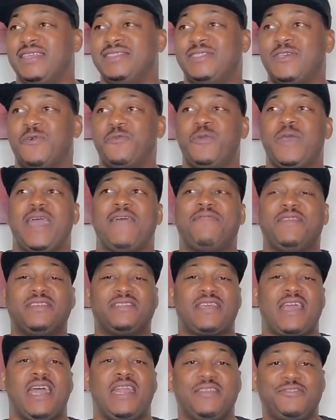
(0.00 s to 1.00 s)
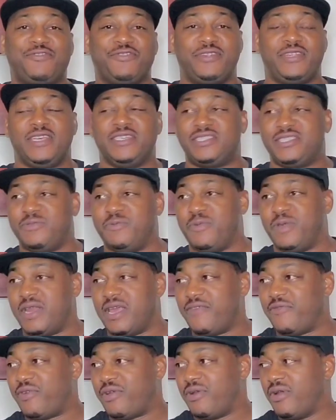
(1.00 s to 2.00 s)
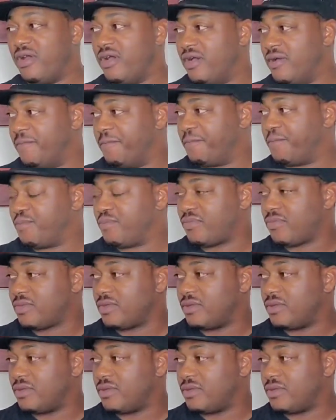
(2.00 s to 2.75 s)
So we have this kind of tradition whenever